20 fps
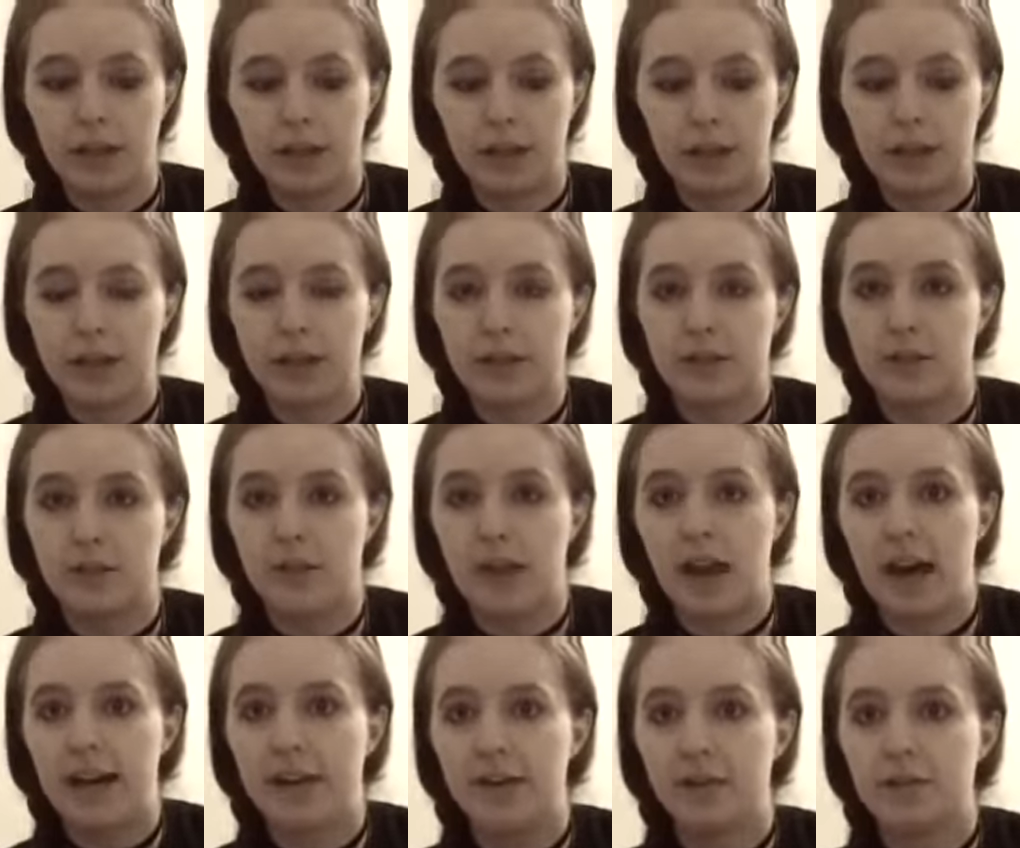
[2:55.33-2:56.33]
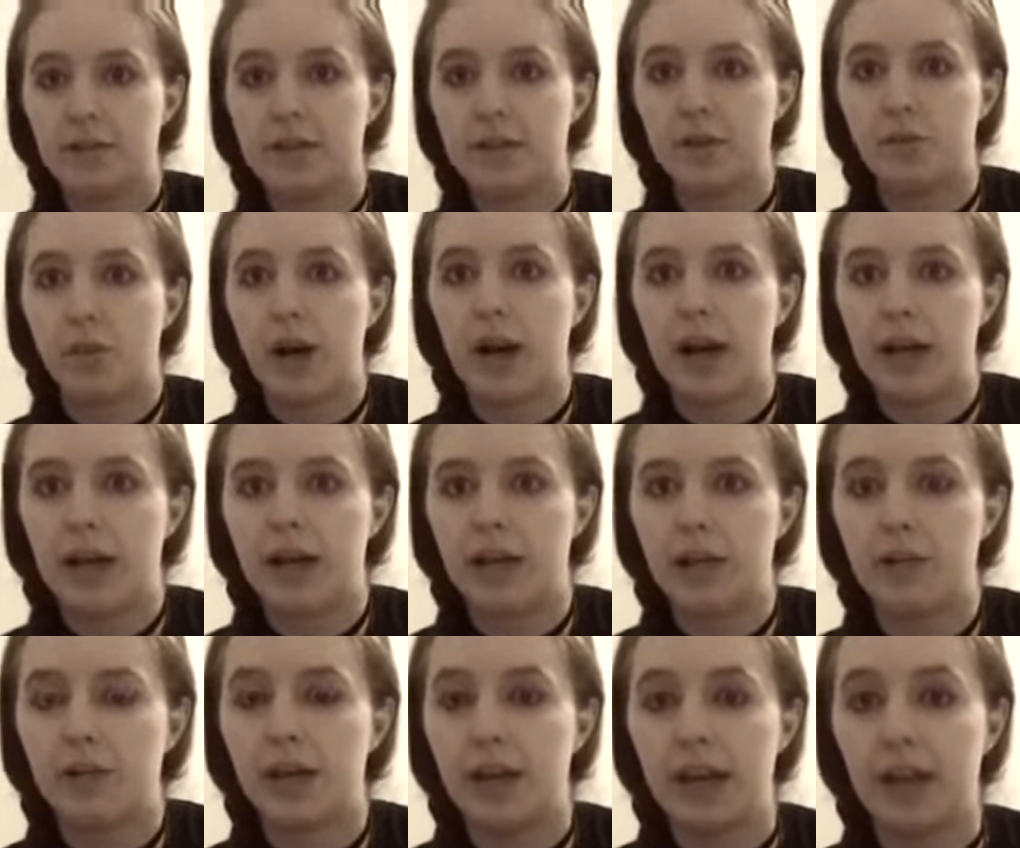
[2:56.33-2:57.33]
Because I don't see why
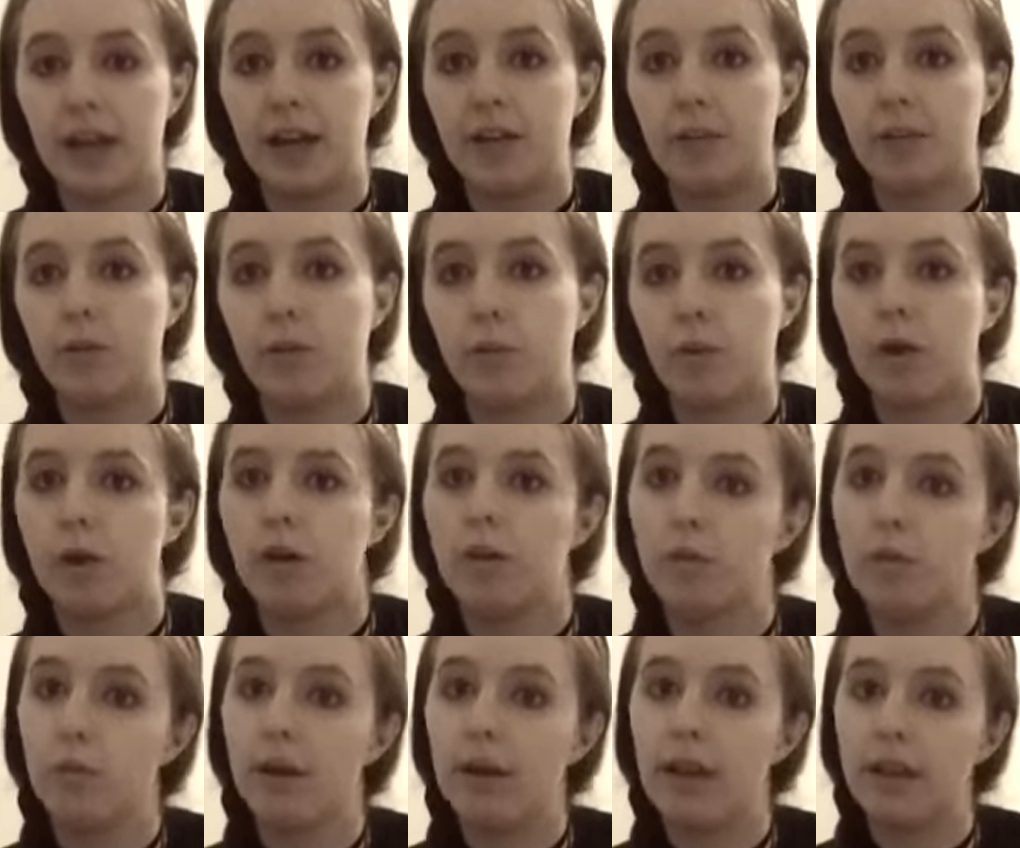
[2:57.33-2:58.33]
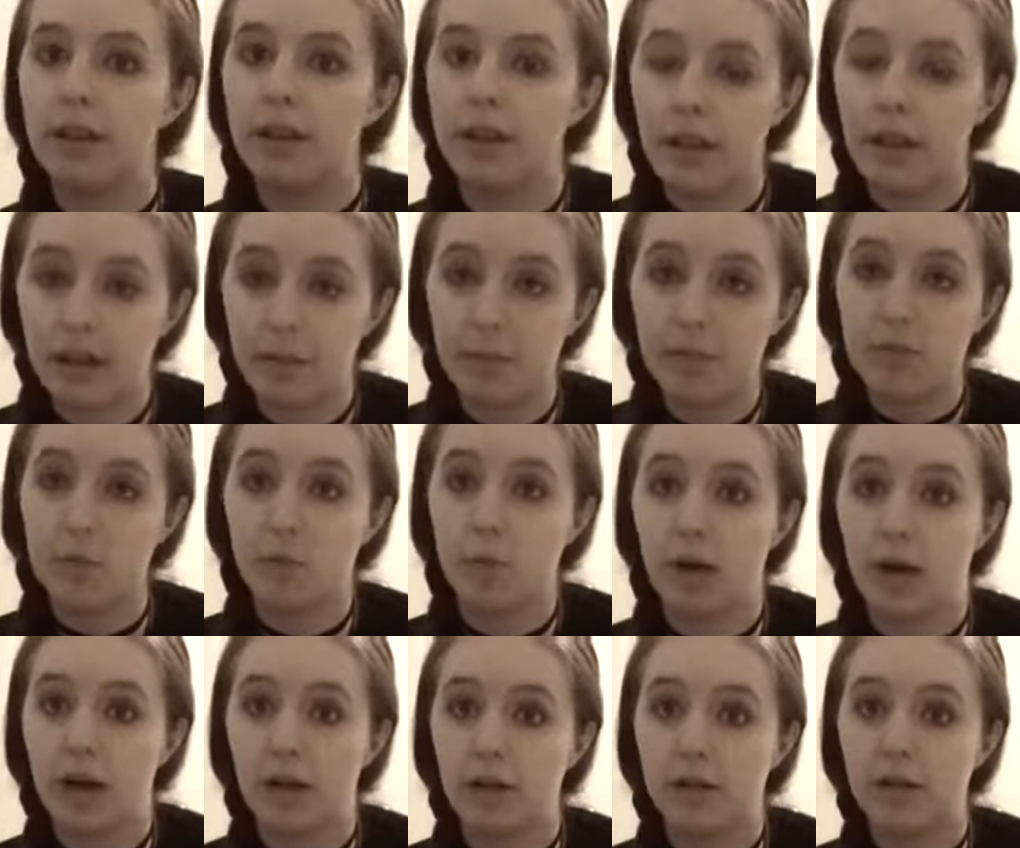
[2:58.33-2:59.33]
you can't work with them as
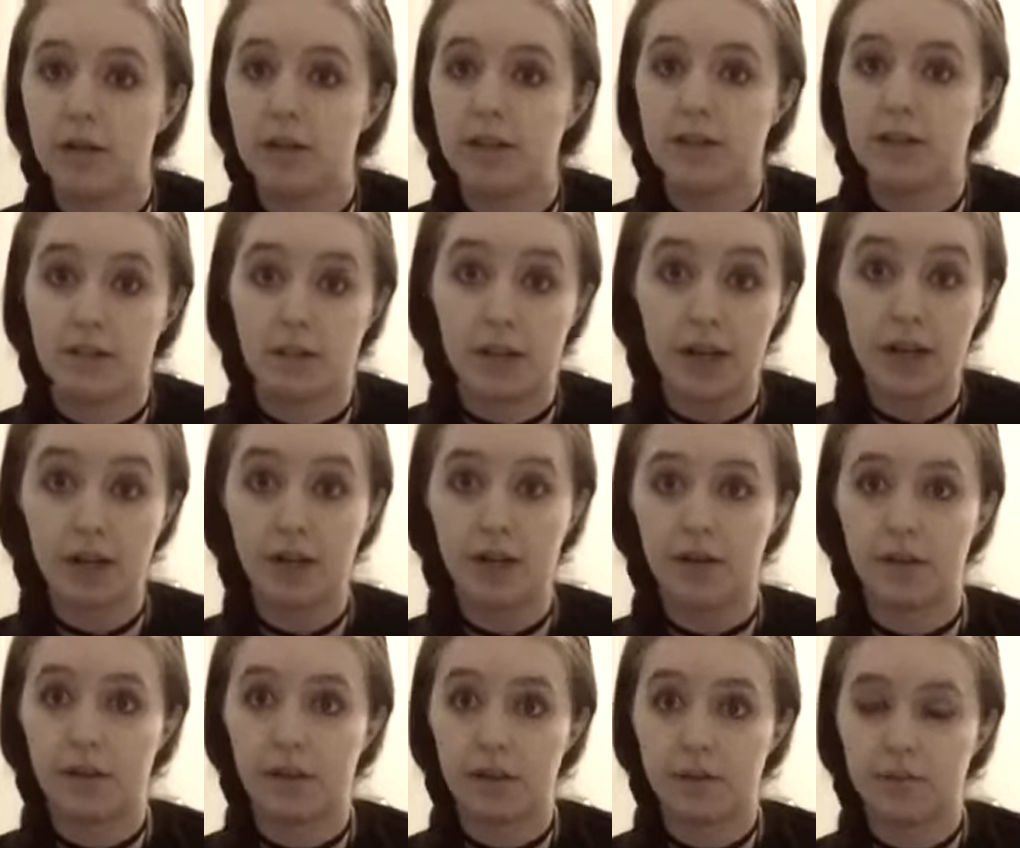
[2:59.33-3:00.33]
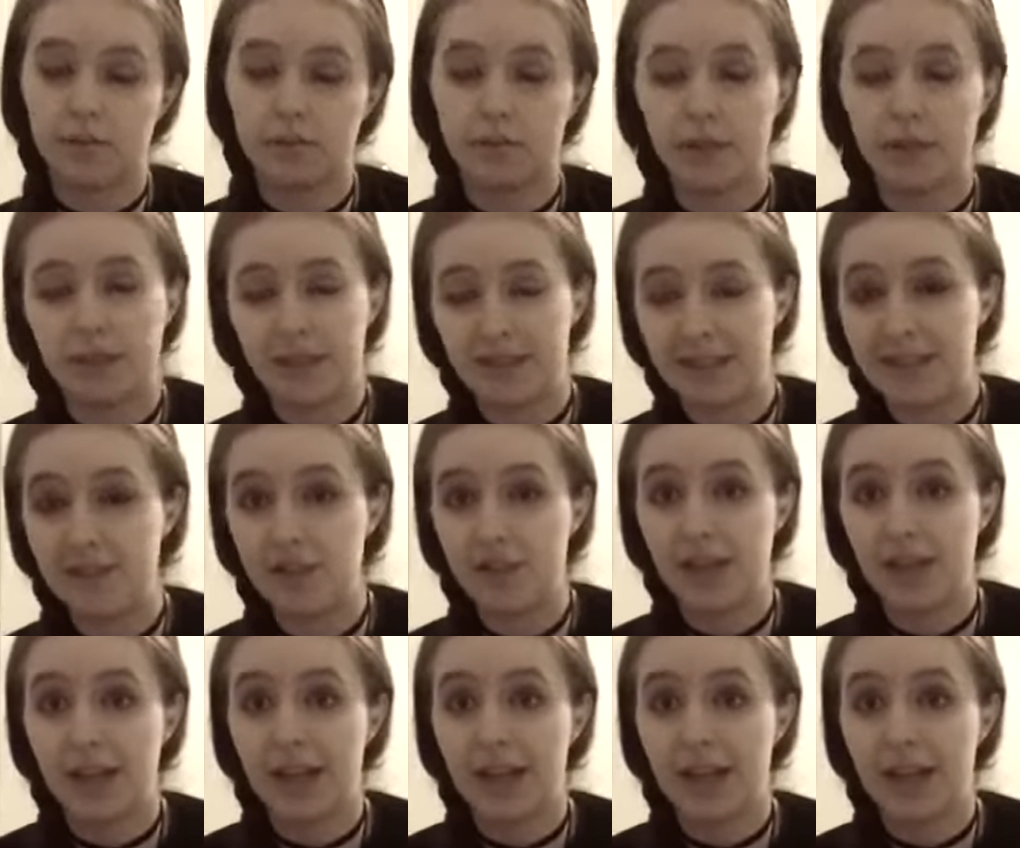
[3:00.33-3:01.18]
well, because they're essentially